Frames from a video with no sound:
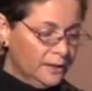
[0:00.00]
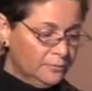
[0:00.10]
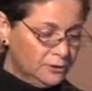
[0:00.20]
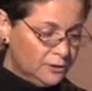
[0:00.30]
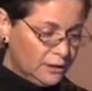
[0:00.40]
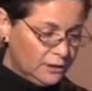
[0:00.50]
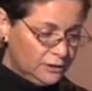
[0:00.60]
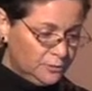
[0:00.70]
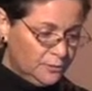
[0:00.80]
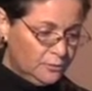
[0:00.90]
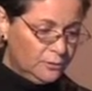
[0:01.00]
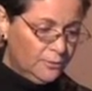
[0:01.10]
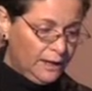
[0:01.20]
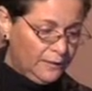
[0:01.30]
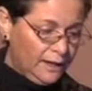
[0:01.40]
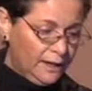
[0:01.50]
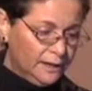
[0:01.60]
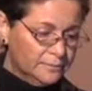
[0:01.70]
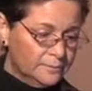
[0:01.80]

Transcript: And we'll talk a little bit more about that.